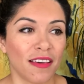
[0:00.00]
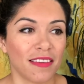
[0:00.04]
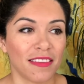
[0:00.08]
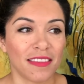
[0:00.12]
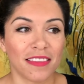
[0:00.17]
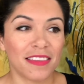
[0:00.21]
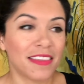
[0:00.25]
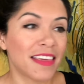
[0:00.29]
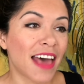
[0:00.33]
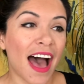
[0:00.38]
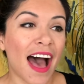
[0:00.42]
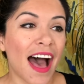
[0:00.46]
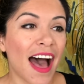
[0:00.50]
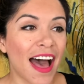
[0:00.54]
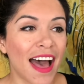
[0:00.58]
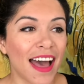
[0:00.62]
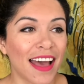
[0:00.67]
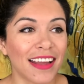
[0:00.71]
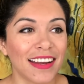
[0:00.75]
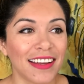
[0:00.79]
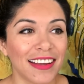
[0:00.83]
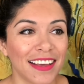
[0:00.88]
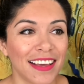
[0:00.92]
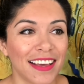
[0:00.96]
that
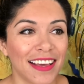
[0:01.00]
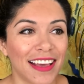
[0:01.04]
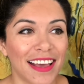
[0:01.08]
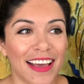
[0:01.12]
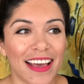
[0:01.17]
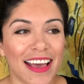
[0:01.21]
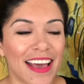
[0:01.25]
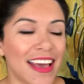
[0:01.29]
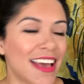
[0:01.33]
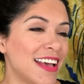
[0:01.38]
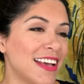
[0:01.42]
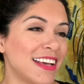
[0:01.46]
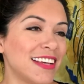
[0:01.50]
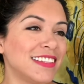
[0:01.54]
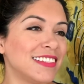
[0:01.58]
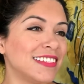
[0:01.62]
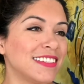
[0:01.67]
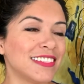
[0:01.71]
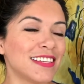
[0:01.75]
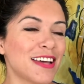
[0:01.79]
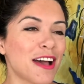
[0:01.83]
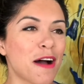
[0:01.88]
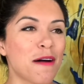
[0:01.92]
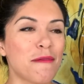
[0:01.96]
is
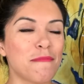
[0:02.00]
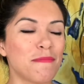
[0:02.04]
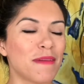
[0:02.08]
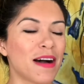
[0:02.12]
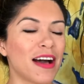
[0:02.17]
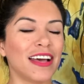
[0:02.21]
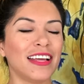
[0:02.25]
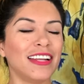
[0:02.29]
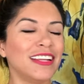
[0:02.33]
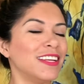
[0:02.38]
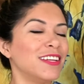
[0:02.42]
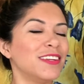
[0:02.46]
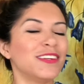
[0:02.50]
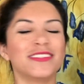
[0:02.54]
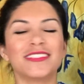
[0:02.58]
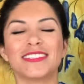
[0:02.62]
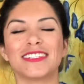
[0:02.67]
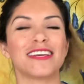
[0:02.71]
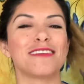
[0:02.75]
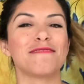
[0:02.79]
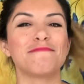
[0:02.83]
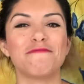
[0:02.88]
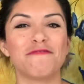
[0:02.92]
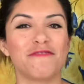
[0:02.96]
my little
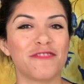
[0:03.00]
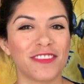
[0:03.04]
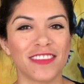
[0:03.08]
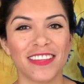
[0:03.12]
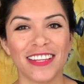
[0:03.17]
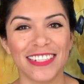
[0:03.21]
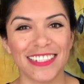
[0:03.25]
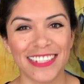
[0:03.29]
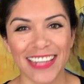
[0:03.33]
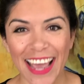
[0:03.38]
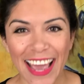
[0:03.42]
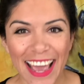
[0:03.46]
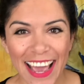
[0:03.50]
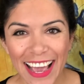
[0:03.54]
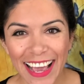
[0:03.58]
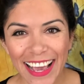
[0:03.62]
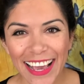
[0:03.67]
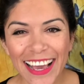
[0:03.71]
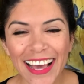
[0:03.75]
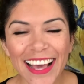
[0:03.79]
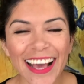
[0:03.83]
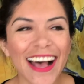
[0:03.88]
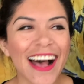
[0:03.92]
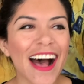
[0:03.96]
tip for the day
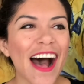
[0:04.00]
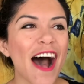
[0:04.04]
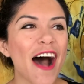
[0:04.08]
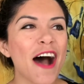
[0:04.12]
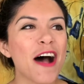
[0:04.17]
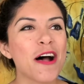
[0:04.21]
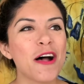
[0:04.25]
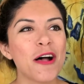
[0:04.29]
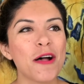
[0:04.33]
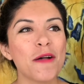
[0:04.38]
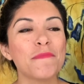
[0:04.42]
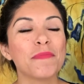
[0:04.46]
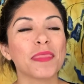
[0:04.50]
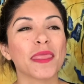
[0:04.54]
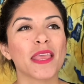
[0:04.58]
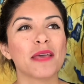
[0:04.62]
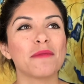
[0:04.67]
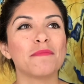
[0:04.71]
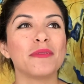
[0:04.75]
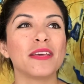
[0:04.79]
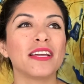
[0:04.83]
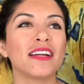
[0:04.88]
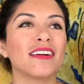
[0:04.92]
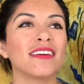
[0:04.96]

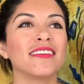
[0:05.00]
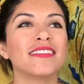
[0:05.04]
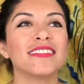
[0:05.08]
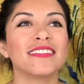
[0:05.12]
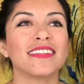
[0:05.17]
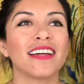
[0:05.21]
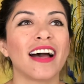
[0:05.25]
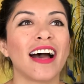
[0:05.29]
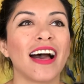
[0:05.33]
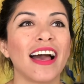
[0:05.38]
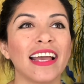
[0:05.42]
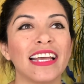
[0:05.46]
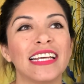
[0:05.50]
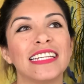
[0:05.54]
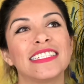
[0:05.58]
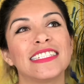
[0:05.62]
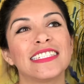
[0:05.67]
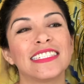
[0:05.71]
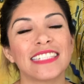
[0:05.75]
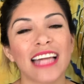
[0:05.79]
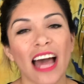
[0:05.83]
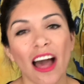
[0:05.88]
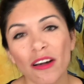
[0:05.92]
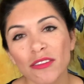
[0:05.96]
because it
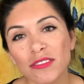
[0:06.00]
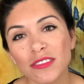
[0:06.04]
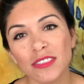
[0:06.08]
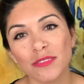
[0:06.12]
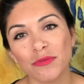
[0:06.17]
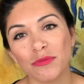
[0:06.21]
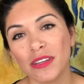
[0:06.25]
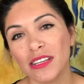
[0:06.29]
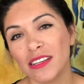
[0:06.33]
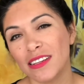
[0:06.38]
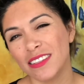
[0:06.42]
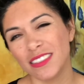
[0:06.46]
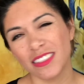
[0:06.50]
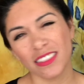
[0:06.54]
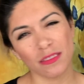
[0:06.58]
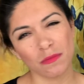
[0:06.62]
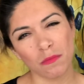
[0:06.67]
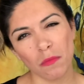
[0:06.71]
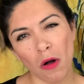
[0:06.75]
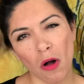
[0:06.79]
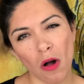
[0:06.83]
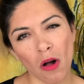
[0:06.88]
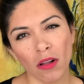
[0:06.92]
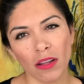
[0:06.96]
sounds really
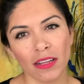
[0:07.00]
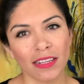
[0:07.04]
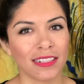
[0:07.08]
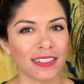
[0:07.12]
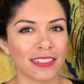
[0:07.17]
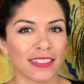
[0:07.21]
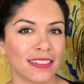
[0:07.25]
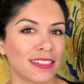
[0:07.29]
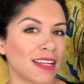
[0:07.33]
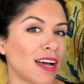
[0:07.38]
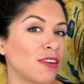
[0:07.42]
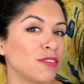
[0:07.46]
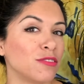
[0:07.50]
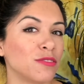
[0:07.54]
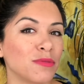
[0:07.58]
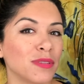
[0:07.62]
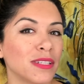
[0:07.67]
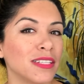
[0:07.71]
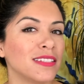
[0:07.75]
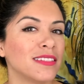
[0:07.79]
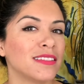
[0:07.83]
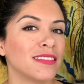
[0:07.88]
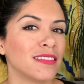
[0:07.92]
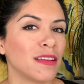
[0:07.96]
small and it sounds
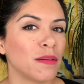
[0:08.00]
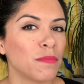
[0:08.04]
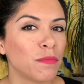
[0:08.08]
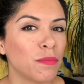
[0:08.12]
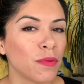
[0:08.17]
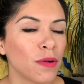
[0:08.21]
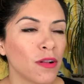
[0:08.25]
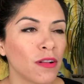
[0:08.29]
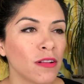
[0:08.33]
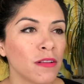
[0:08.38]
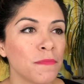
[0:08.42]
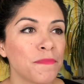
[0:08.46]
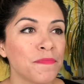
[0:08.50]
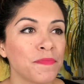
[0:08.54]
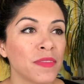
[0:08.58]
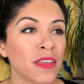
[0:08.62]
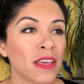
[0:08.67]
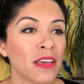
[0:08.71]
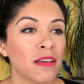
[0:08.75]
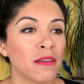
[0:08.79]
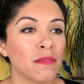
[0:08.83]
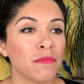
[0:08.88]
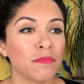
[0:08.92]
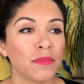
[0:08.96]
really simple,
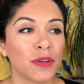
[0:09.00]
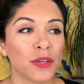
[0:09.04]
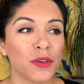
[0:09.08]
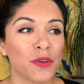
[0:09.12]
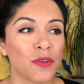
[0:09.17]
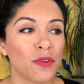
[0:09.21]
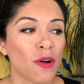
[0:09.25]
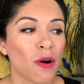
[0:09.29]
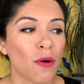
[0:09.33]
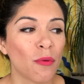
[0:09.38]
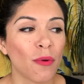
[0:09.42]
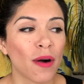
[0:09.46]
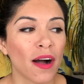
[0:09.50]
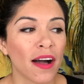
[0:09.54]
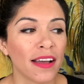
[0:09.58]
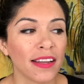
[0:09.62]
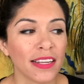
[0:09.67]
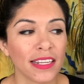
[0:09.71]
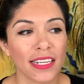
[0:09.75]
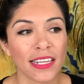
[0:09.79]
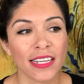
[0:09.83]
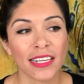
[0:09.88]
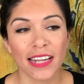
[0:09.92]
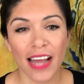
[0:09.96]
but you know what?
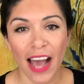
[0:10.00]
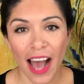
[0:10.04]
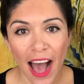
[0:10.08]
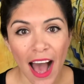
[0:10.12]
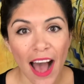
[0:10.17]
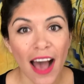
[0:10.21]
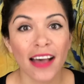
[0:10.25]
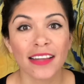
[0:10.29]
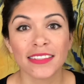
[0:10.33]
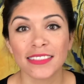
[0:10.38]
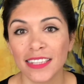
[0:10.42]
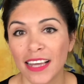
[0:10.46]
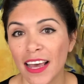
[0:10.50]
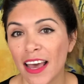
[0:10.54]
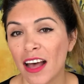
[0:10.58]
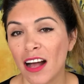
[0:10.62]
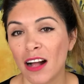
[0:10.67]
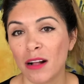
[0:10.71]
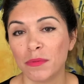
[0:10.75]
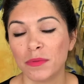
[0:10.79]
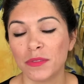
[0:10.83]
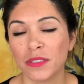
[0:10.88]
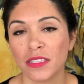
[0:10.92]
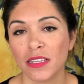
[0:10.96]
It has
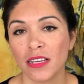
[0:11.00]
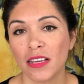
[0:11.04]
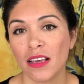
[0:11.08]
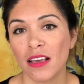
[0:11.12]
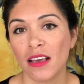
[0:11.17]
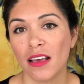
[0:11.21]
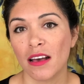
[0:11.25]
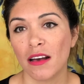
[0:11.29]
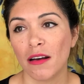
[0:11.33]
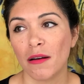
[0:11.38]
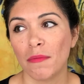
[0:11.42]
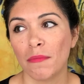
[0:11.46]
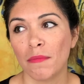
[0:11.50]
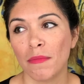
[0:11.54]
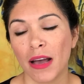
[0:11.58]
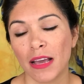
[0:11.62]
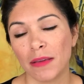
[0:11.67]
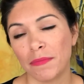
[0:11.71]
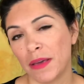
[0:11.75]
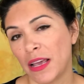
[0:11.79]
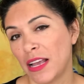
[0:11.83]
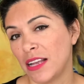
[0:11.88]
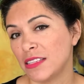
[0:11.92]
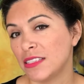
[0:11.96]
helped my
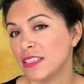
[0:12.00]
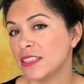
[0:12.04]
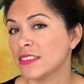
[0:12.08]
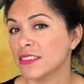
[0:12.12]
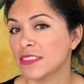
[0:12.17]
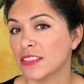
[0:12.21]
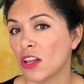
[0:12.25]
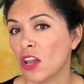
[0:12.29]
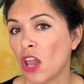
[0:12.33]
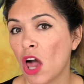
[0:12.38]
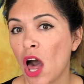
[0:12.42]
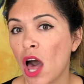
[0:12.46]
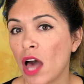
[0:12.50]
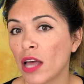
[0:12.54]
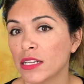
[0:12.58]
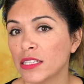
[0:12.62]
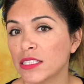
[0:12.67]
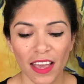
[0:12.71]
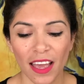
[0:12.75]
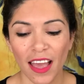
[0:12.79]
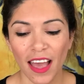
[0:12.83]
paintings a lot.